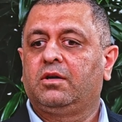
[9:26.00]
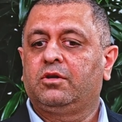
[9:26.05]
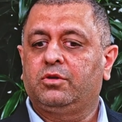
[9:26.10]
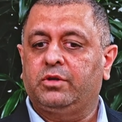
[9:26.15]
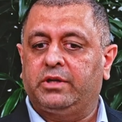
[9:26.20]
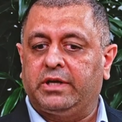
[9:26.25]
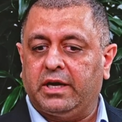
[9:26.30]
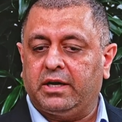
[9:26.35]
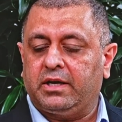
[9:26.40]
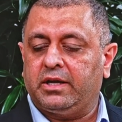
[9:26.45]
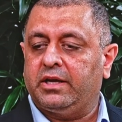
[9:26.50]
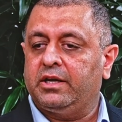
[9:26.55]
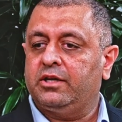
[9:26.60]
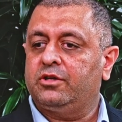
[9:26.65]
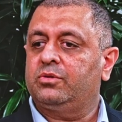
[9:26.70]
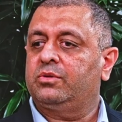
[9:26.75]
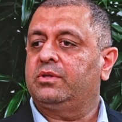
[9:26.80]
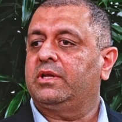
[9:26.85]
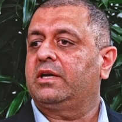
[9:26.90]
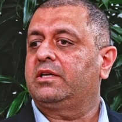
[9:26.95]
to get
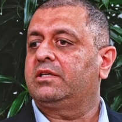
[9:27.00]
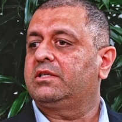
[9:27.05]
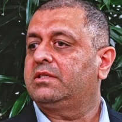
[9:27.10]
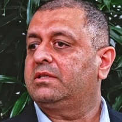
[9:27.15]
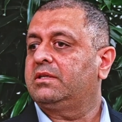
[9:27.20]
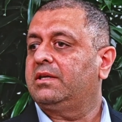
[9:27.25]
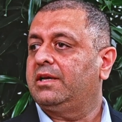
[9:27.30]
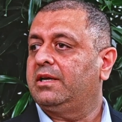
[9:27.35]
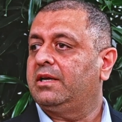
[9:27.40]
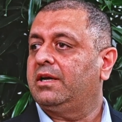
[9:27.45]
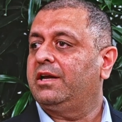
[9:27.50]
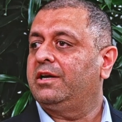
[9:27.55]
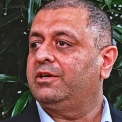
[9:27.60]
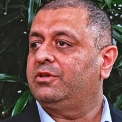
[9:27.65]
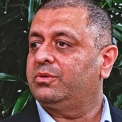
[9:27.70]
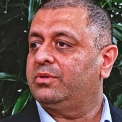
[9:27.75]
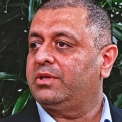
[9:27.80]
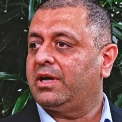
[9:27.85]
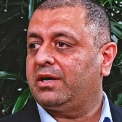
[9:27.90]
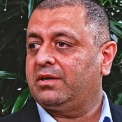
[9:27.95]
into
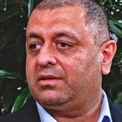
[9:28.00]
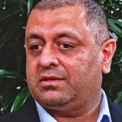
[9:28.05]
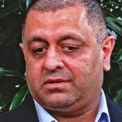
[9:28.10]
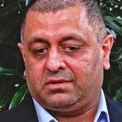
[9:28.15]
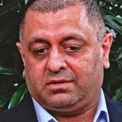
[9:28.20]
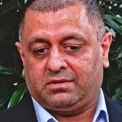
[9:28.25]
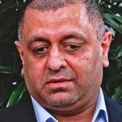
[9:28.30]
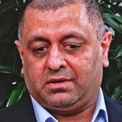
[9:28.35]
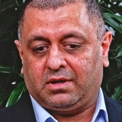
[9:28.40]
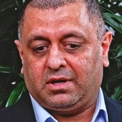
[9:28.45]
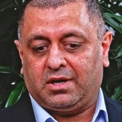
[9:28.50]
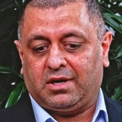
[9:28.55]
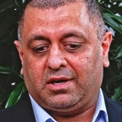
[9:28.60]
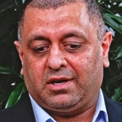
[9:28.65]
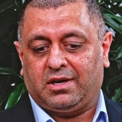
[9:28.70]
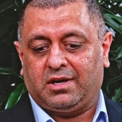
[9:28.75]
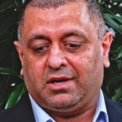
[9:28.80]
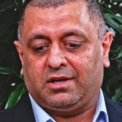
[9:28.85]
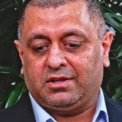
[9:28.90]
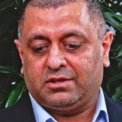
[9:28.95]
that
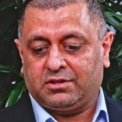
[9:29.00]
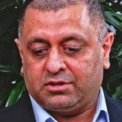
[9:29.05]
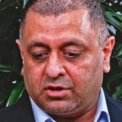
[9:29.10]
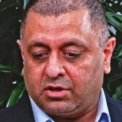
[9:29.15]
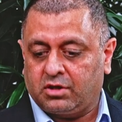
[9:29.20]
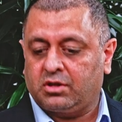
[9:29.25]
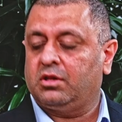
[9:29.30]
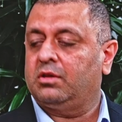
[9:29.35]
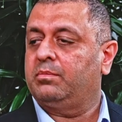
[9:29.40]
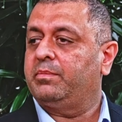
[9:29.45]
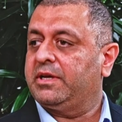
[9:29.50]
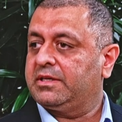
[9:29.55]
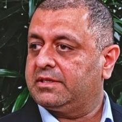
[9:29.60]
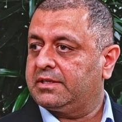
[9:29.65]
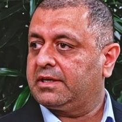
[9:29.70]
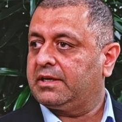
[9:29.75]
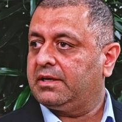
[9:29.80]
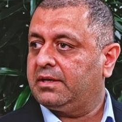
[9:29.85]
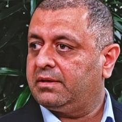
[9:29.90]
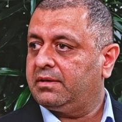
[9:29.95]
circle
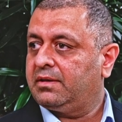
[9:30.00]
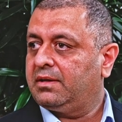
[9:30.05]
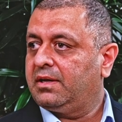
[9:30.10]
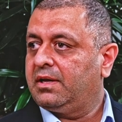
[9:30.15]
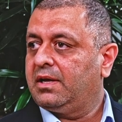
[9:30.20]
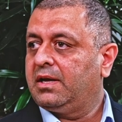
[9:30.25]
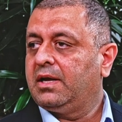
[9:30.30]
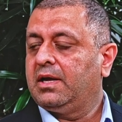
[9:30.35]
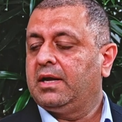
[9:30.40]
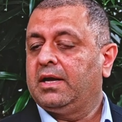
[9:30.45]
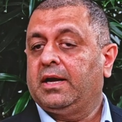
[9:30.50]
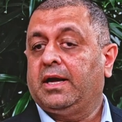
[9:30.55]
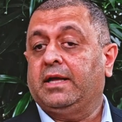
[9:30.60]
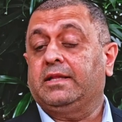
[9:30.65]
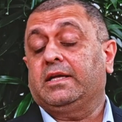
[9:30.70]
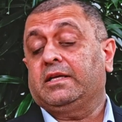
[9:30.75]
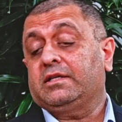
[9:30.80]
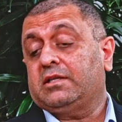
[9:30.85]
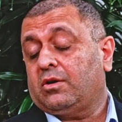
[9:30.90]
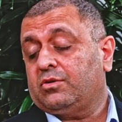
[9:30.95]
basically. Mm.
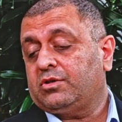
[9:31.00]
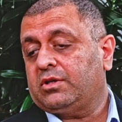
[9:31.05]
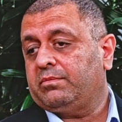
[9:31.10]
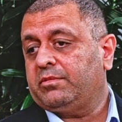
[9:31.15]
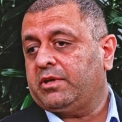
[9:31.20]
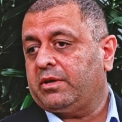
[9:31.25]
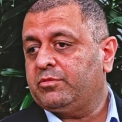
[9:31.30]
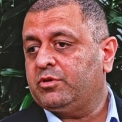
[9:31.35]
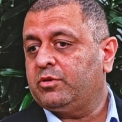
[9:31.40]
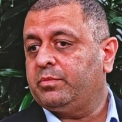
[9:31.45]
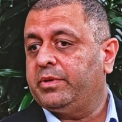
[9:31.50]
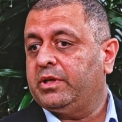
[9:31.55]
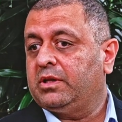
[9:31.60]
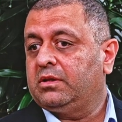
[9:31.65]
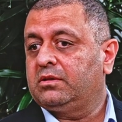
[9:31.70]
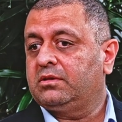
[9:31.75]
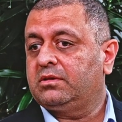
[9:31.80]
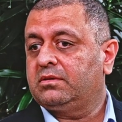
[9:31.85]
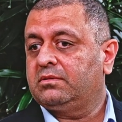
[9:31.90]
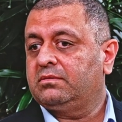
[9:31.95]
And that's how sometimes you
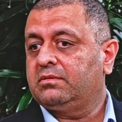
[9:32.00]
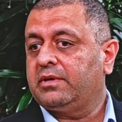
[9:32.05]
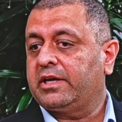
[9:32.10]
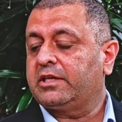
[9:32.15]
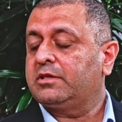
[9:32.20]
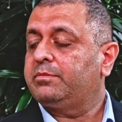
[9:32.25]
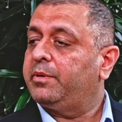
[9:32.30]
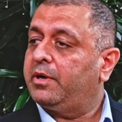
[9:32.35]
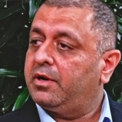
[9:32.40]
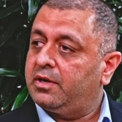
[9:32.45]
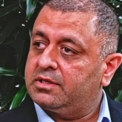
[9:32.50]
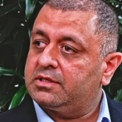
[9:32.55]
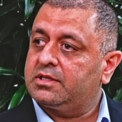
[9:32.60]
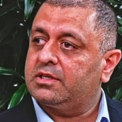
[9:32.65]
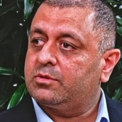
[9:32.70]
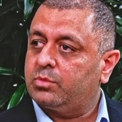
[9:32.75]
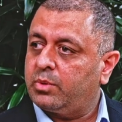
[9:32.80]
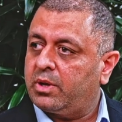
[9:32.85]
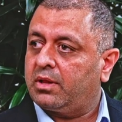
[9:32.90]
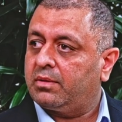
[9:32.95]
build experience
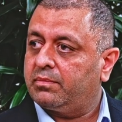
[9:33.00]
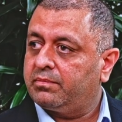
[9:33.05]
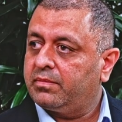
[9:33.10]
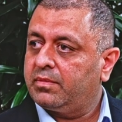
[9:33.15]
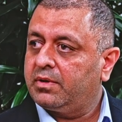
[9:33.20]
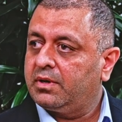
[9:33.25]
as well.